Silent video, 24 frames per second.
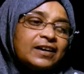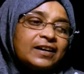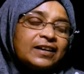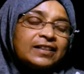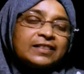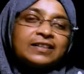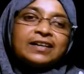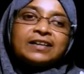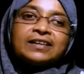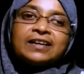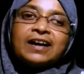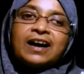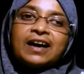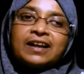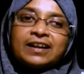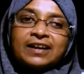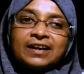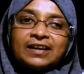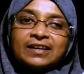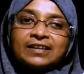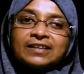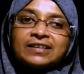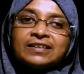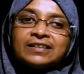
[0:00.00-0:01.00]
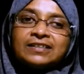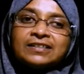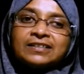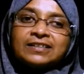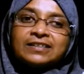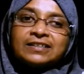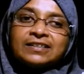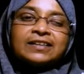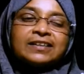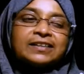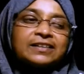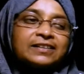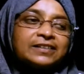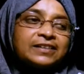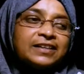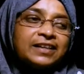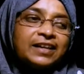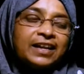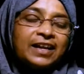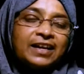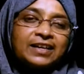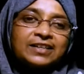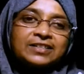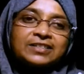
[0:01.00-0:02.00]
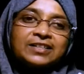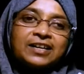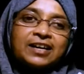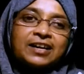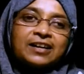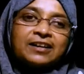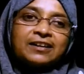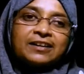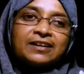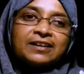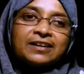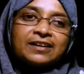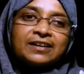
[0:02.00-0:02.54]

The current direction